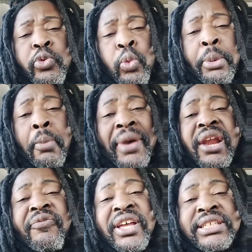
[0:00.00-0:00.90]
we were
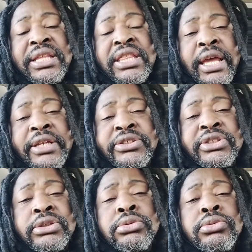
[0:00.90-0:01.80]
manifesting
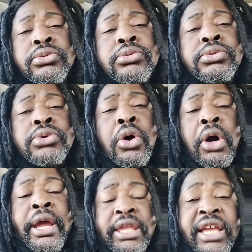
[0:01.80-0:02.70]
things.
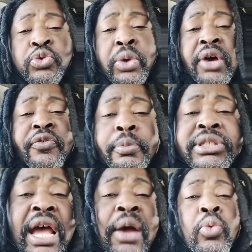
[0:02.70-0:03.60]
All right. Yes, we come from a
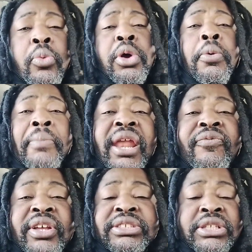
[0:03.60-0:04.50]
time where we were
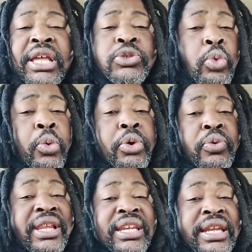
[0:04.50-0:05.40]
manifesting things where we
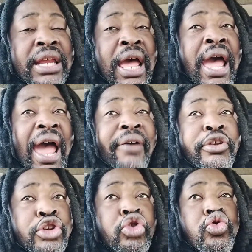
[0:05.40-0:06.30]
really didn't have
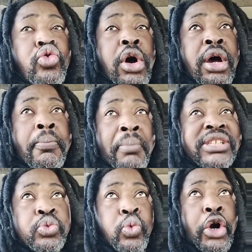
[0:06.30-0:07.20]
to do
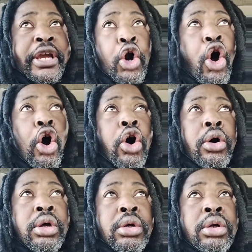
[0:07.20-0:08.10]
much work at all.
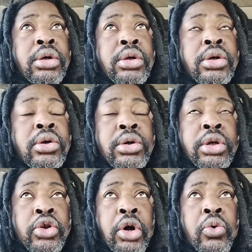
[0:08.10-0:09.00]

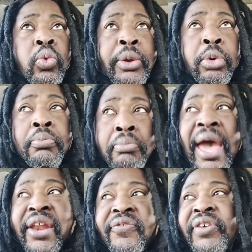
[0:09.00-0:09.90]
You know, we would
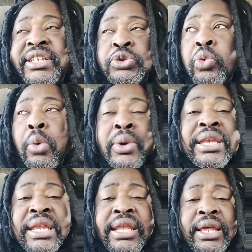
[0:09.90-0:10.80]
manifest what we
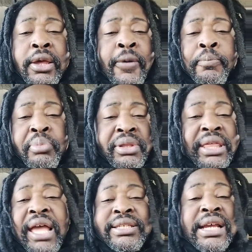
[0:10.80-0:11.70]
needed, but
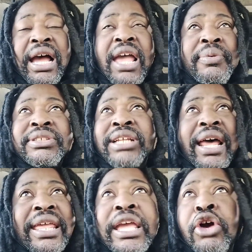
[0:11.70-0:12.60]
that time is
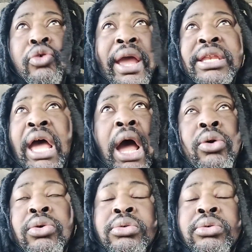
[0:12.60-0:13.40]
not here right now.